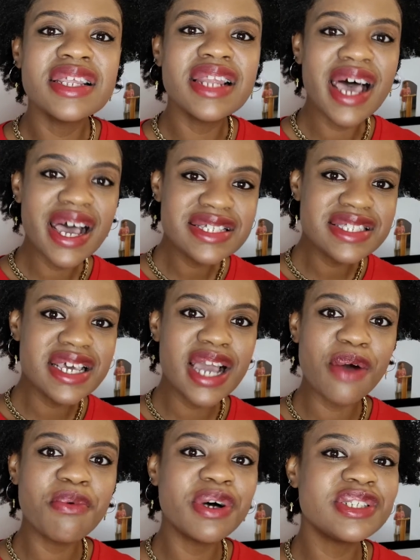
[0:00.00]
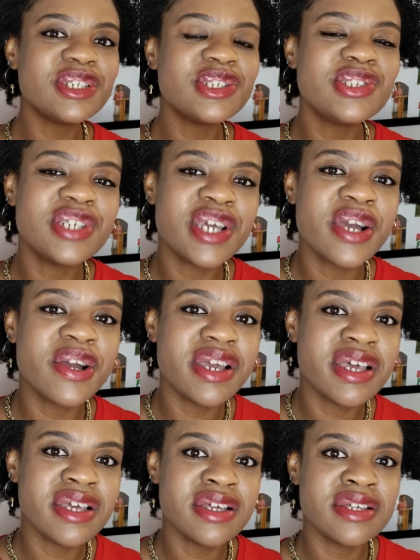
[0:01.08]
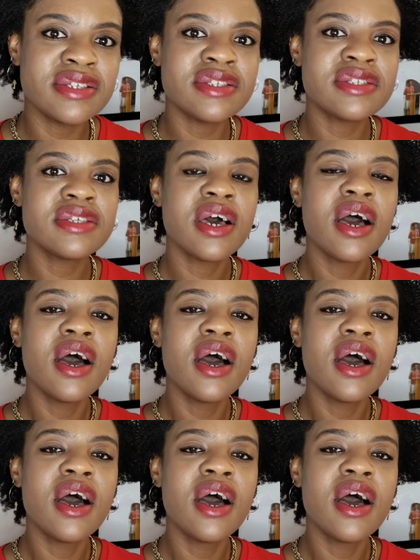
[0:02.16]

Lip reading: the last thing I want to share is,